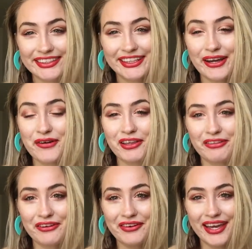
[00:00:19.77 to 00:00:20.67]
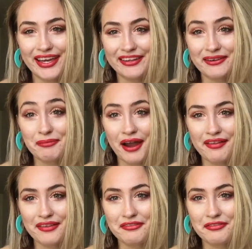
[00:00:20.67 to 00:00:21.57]
going through a
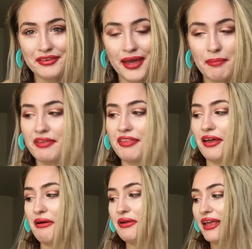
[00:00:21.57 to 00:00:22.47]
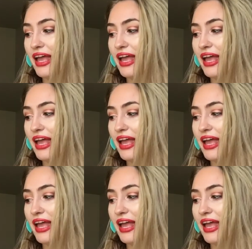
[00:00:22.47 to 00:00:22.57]
depressive episode,